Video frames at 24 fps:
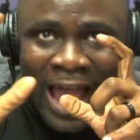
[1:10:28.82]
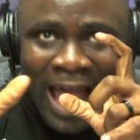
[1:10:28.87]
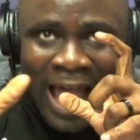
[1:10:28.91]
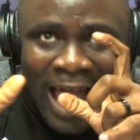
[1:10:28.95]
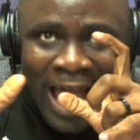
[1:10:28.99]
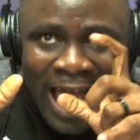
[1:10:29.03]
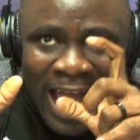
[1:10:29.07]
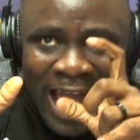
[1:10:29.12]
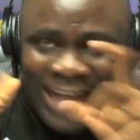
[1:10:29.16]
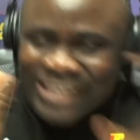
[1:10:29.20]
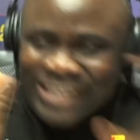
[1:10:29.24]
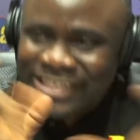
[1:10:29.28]

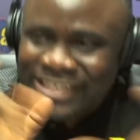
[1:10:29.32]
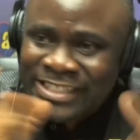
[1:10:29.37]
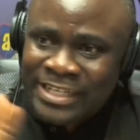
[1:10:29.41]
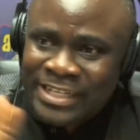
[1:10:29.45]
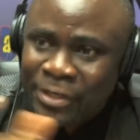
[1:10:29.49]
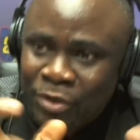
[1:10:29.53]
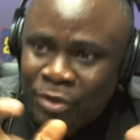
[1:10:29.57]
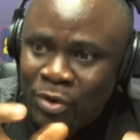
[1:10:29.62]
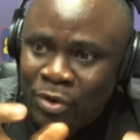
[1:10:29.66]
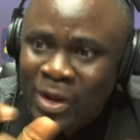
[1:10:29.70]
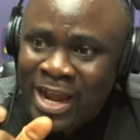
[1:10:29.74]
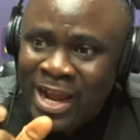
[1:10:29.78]

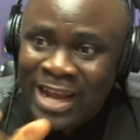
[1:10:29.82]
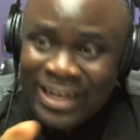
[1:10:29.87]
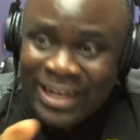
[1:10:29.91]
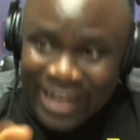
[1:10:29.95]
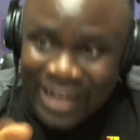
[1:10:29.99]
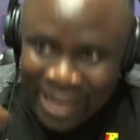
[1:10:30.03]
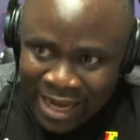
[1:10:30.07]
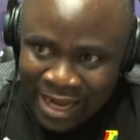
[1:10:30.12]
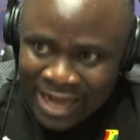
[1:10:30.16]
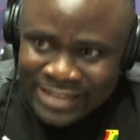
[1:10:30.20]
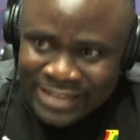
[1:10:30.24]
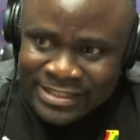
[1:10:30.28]
action no can
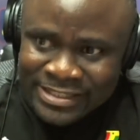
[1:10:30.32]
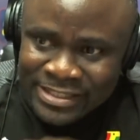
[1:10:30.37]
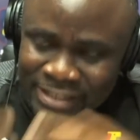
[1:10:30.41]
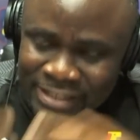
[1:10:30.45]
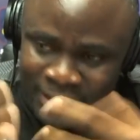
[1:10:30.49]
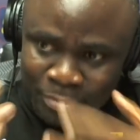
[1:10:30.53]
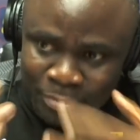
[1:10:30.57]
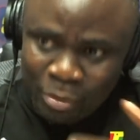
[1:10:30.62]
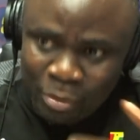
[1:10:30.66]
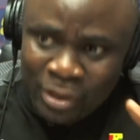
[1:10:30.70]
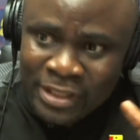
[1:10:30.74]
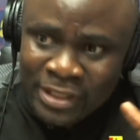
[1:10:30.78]
cut
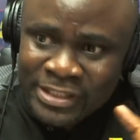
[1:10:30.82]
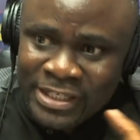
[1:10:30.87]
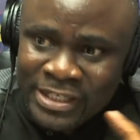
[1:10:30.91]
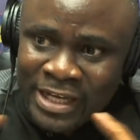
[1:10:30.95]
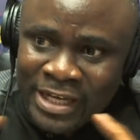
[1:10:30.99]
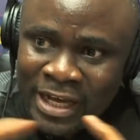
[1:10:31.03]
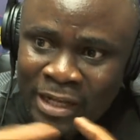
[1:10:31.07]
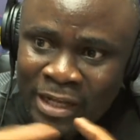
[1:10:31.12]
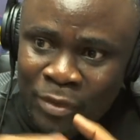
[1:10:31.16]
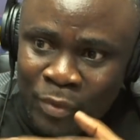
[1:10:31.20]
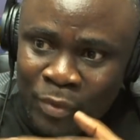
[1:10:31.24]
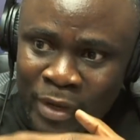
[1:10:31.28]
the
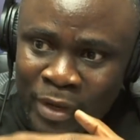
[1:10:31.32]
political way.